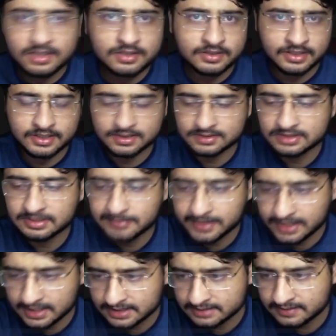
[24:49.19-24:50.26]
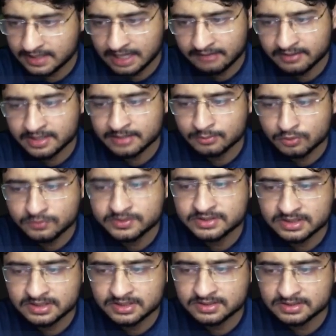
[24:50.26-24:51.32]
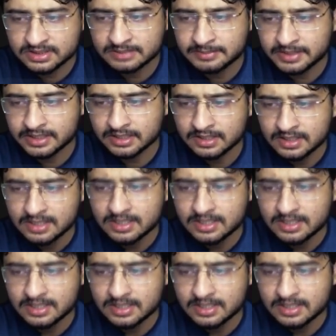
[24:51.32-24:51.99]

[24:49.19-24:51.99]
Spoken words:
a return statement as well. I will remove this return statement.